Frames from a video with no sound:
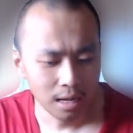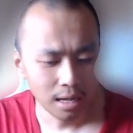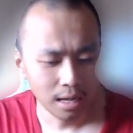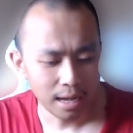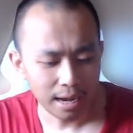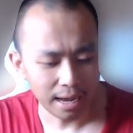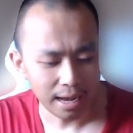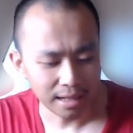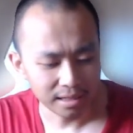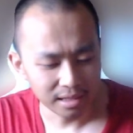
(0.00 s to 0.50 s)

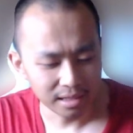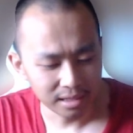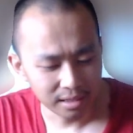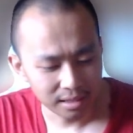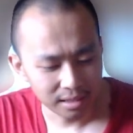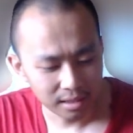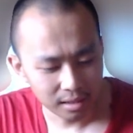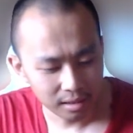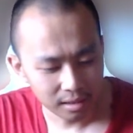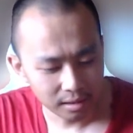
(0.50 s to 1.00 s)
and then
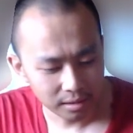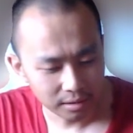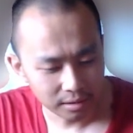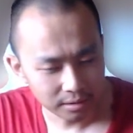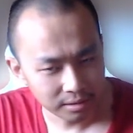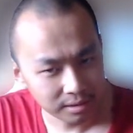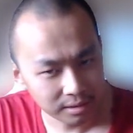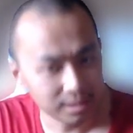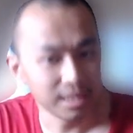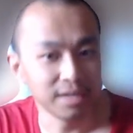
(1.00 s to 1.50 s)

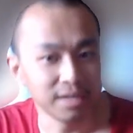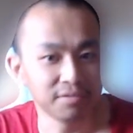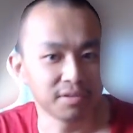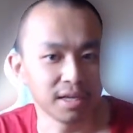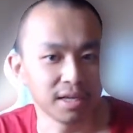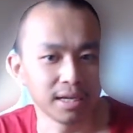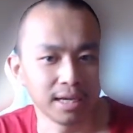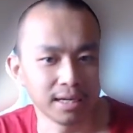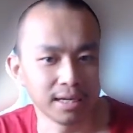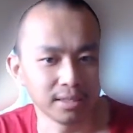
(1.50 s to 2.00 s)
see if they
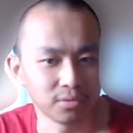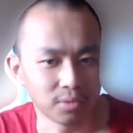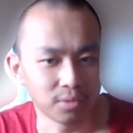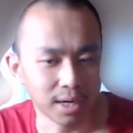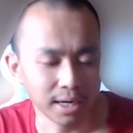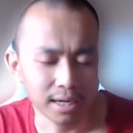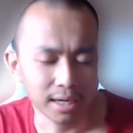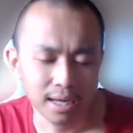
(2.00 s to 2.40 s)
get it right.